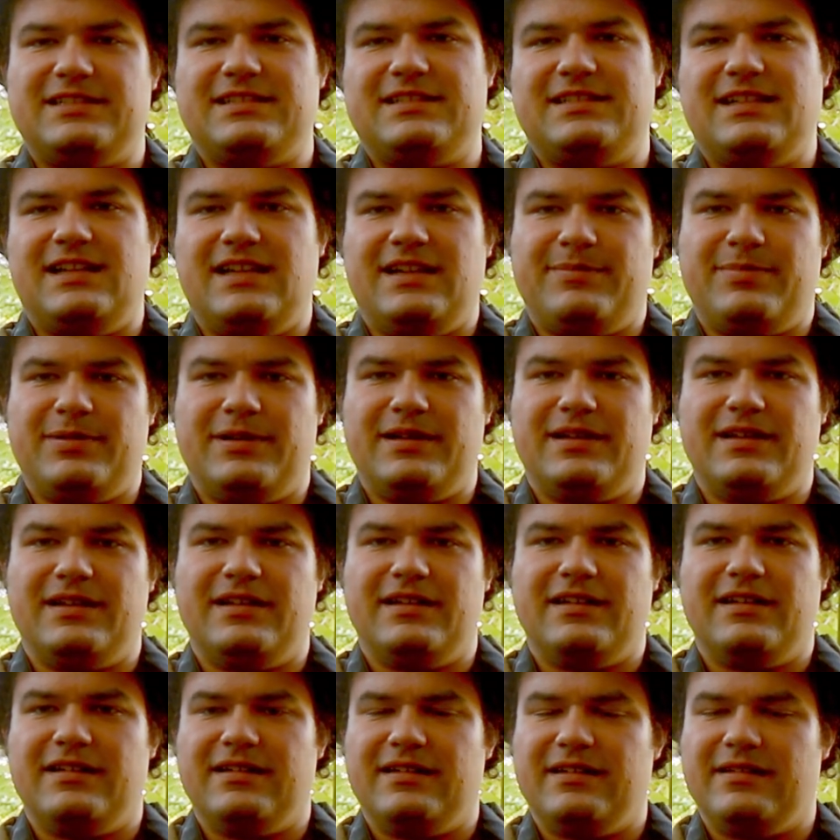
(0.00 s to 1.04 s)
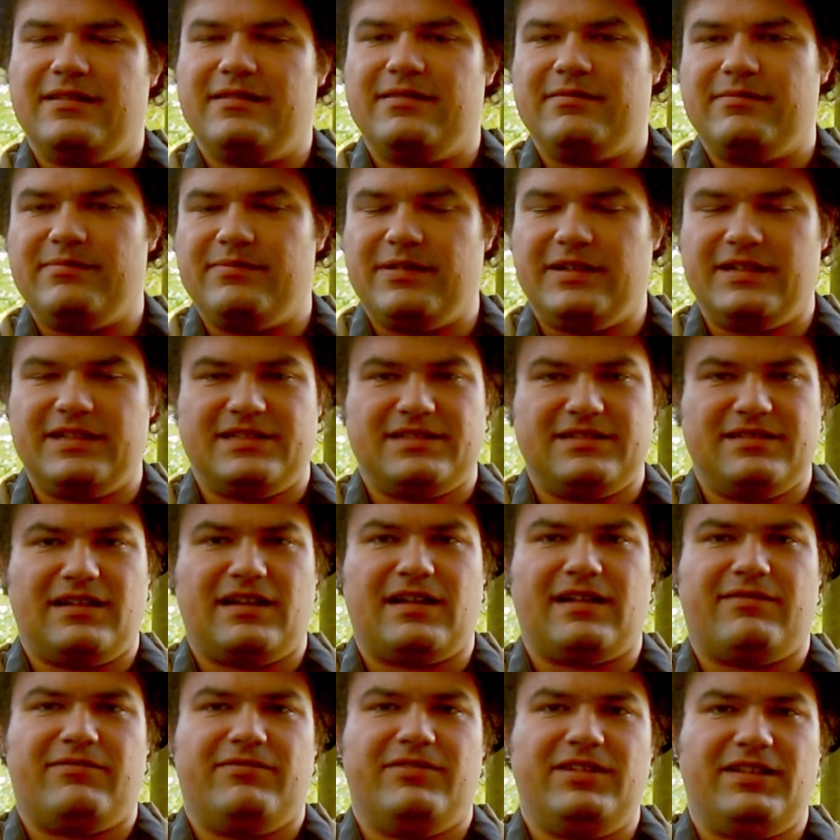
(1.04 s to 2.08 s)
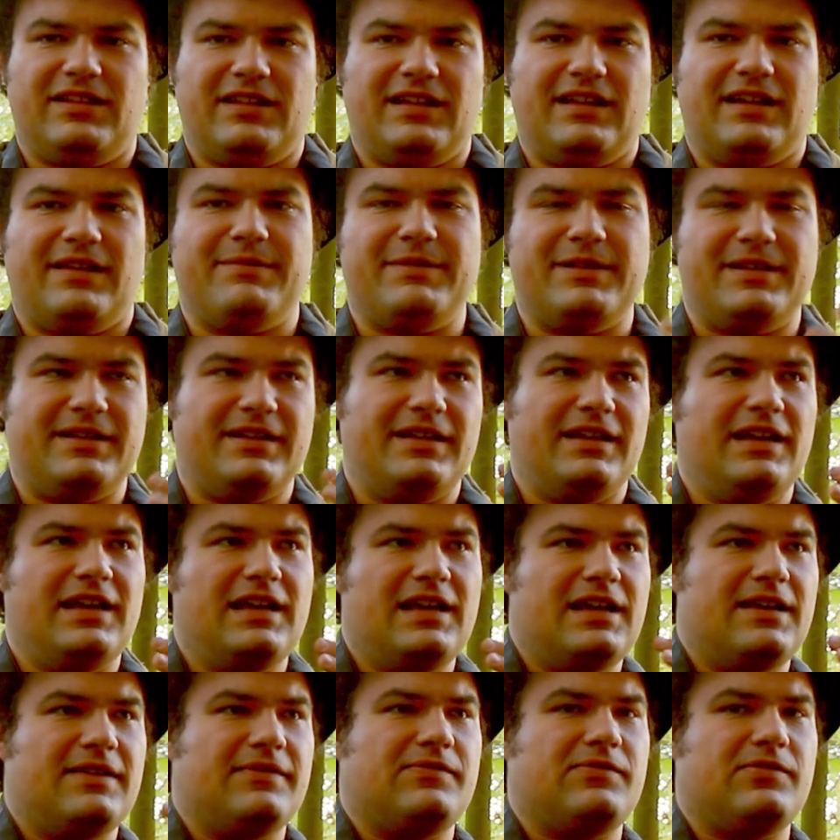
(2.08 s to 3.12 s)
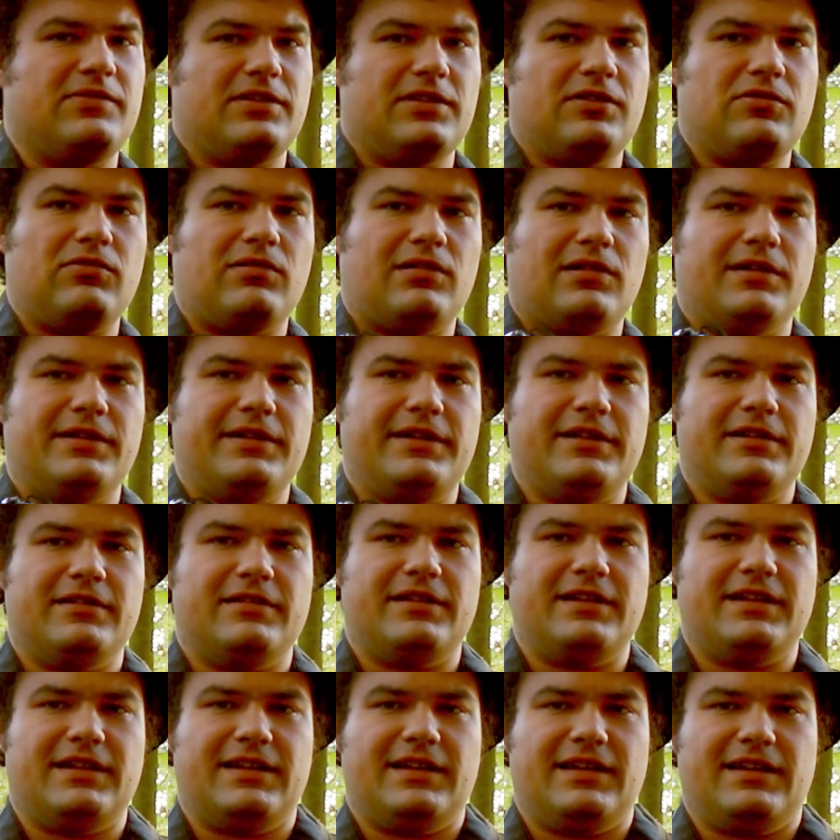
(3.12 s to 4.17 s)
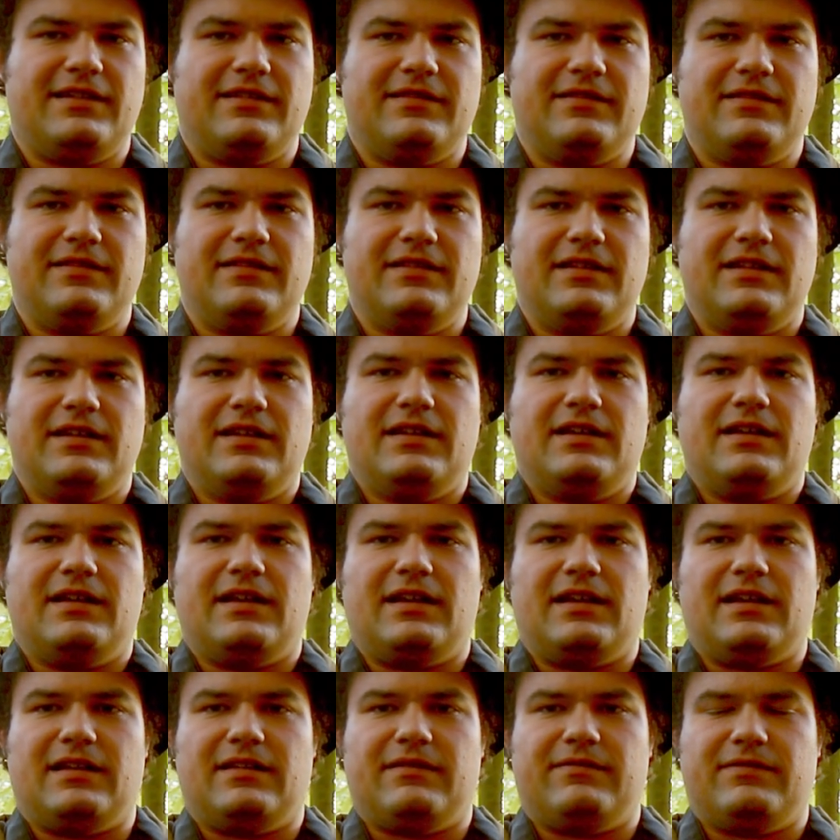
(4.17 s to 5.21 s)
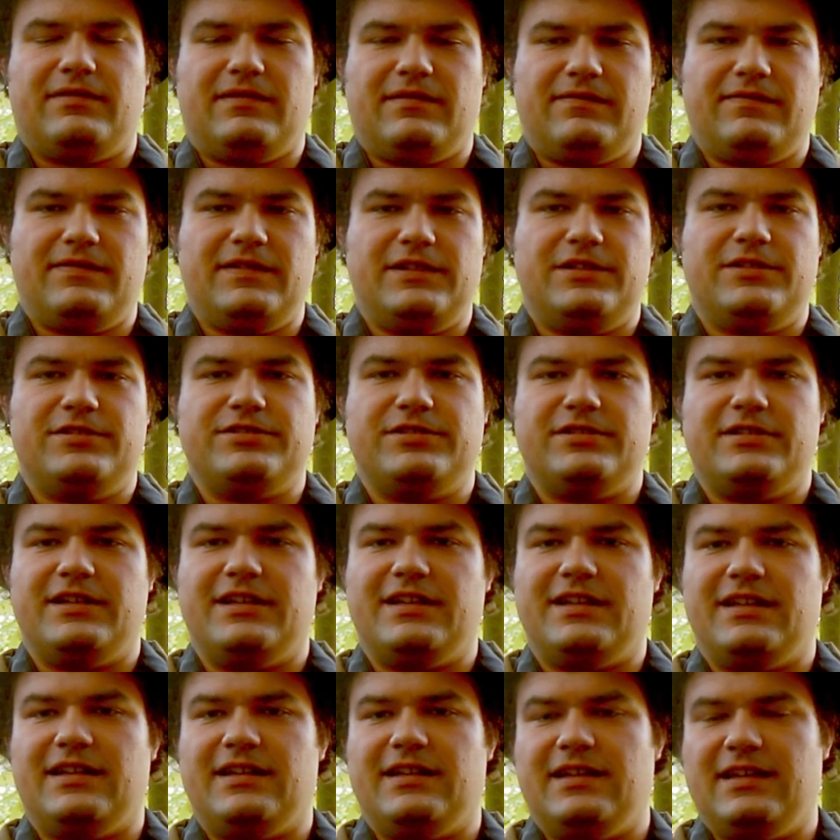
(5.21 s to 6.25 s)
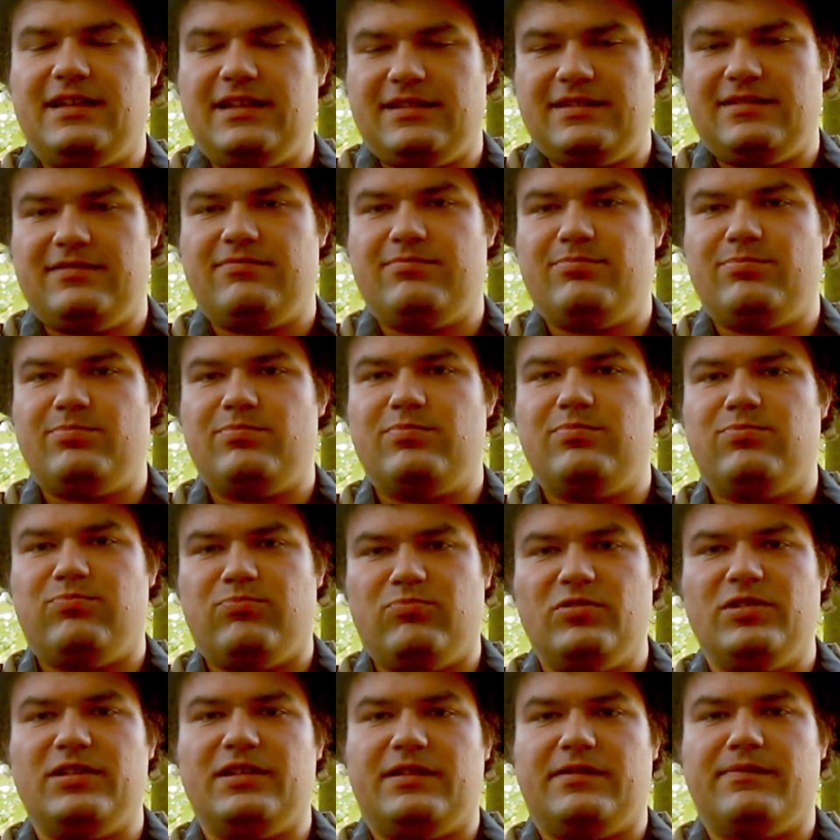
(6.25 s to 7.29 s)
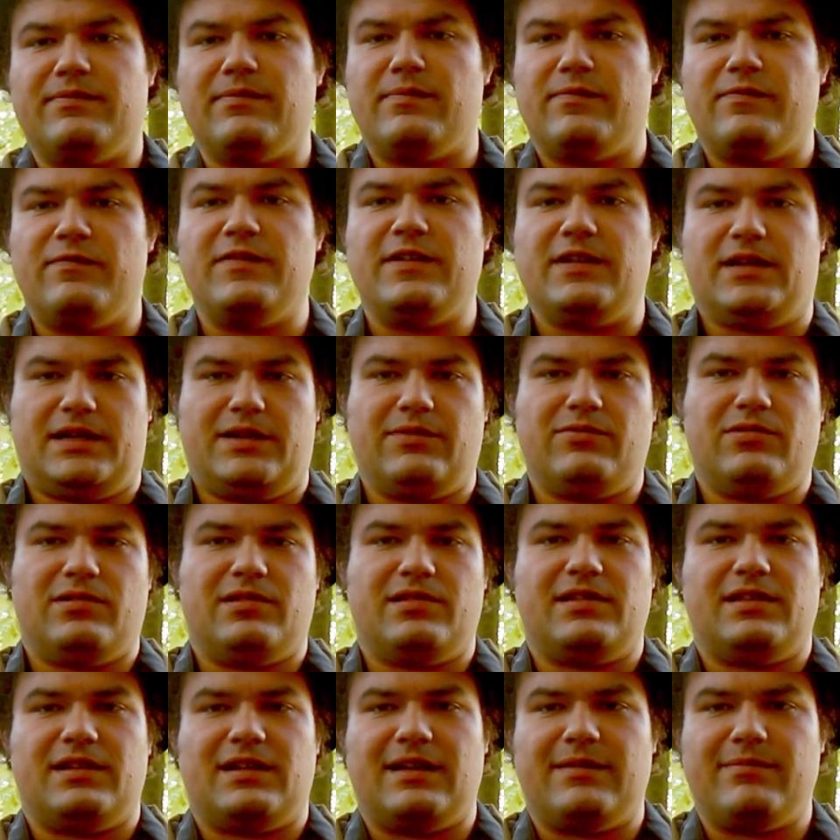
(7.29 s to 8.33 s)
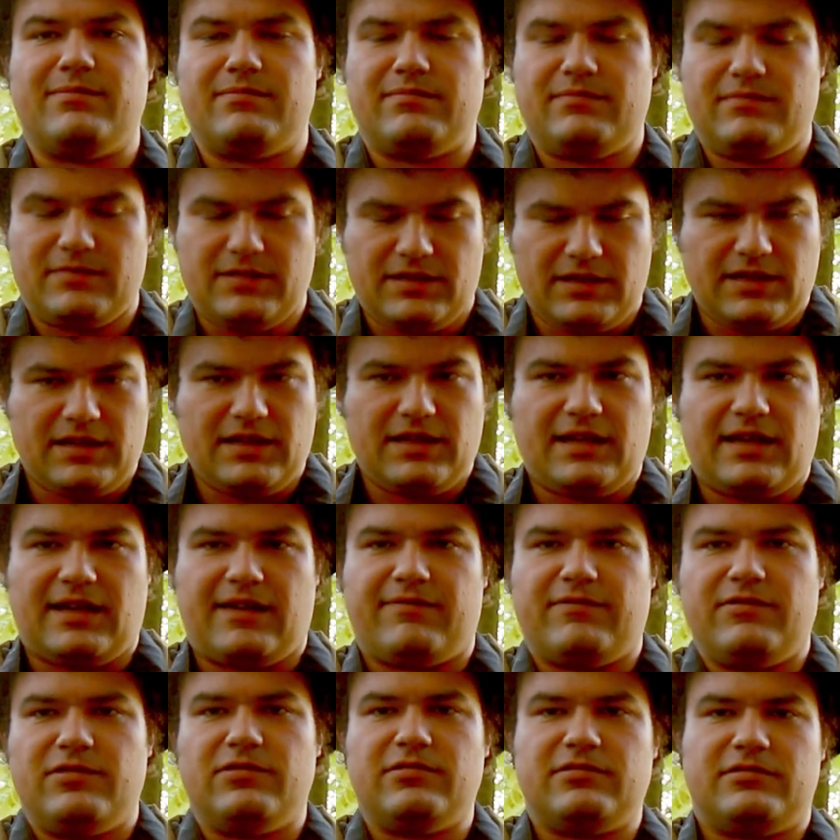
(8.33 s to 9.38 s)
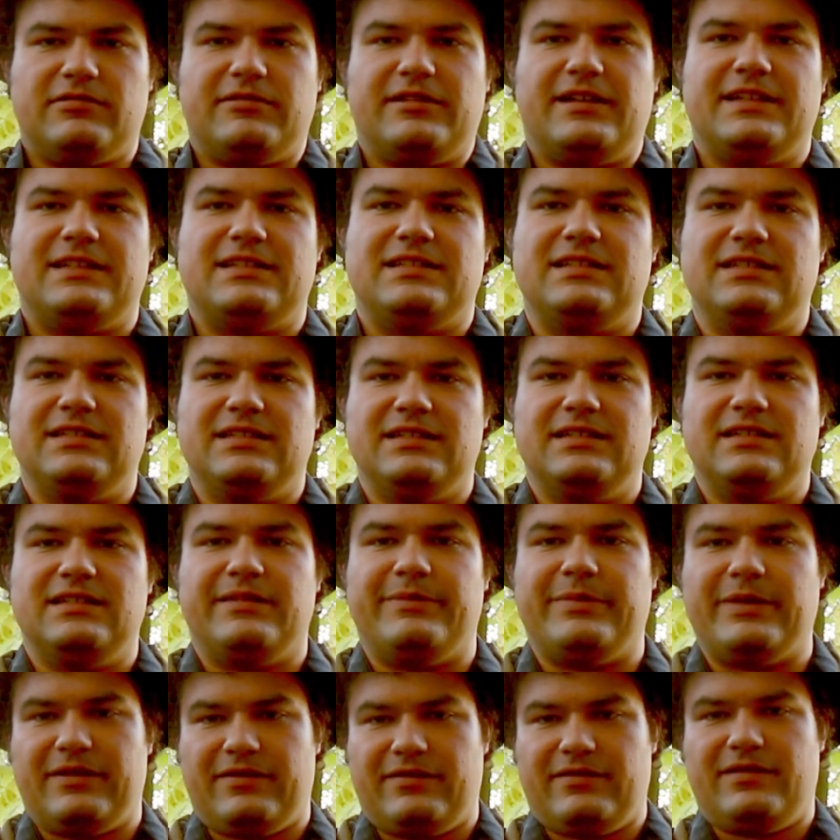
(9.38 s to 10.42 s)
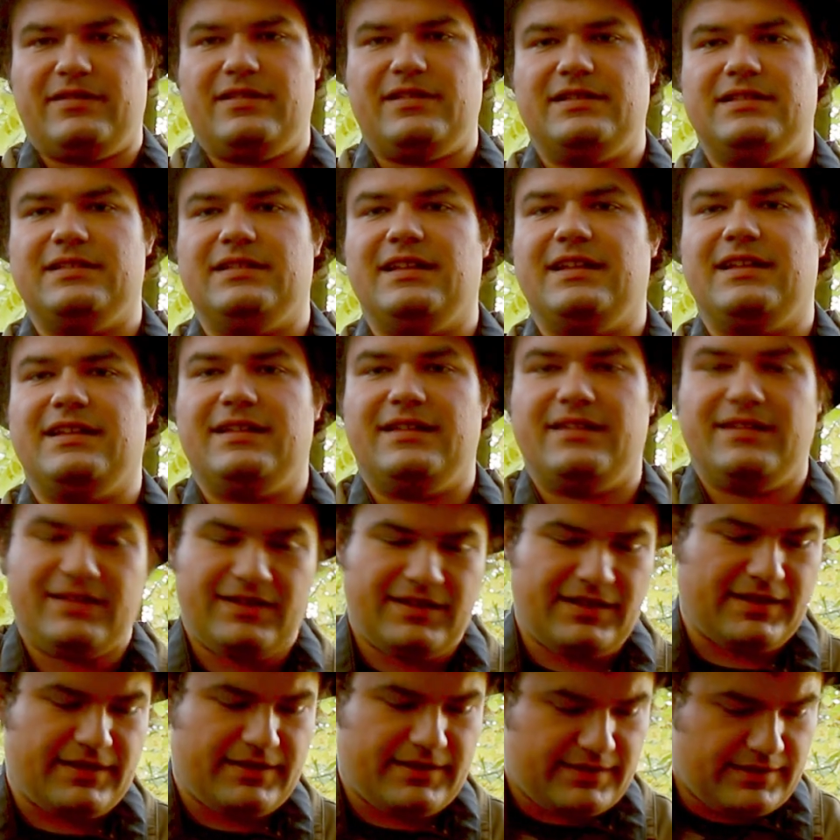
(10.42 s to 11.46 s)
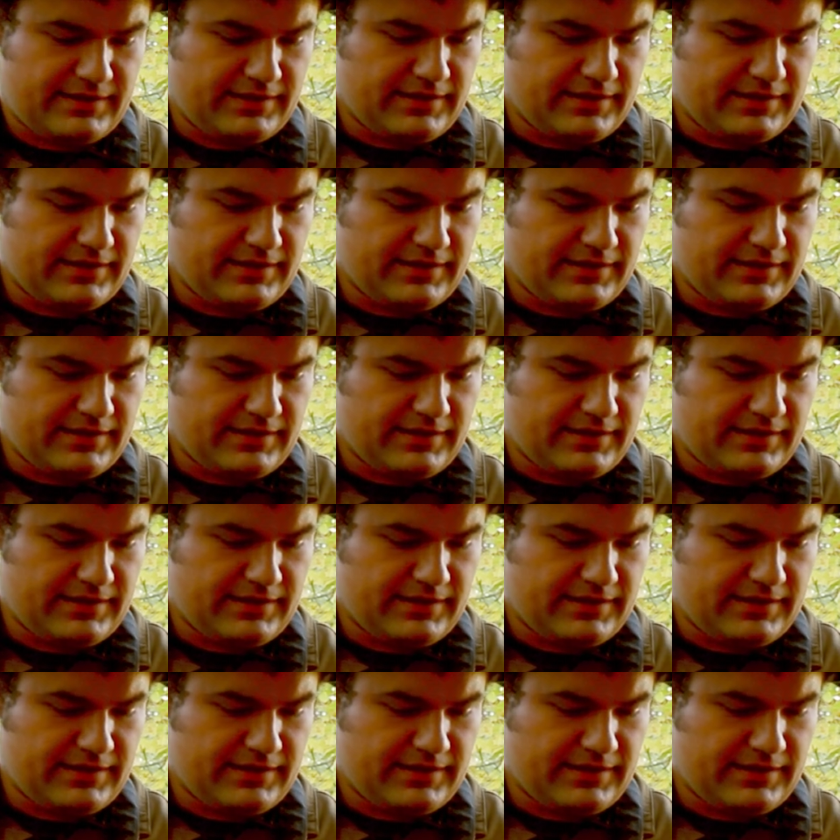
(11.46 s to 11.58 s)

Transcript: steep, but it's not really. I mean, for the quality you're getting and for the features you're getting, it's really very worth it. Have no regrets about this lens. It's